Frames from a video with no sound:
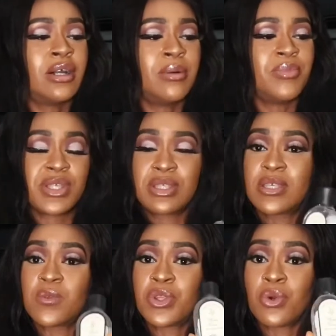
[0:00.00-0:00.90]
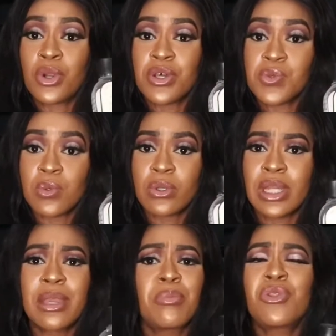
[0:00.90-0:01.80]
yes, this is what the oils will look
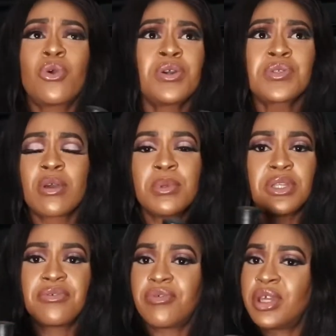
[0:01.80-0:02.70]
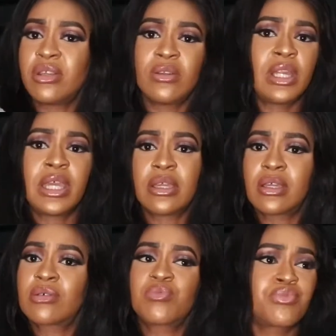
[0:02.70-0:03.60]
like. But the oils come in different, like,
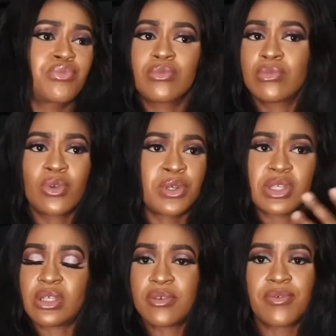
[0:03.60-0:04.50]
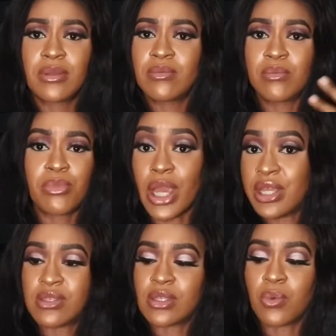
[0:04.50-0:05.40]
honestly, different
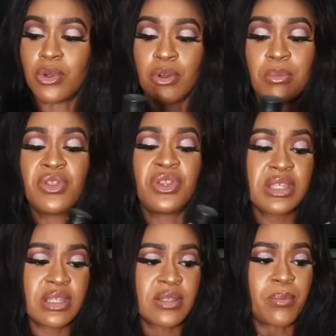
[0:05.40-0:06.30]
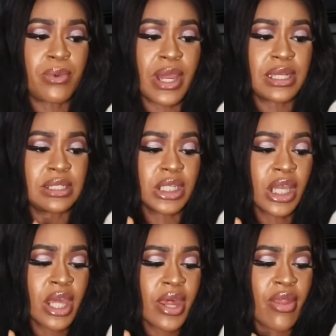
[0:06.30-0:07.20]
brands and whatnot, but this is the brand
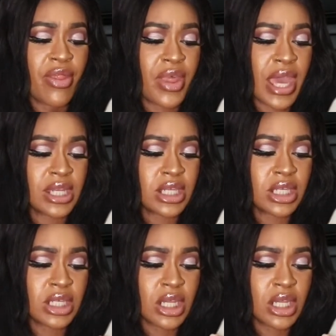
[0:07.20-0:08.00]
that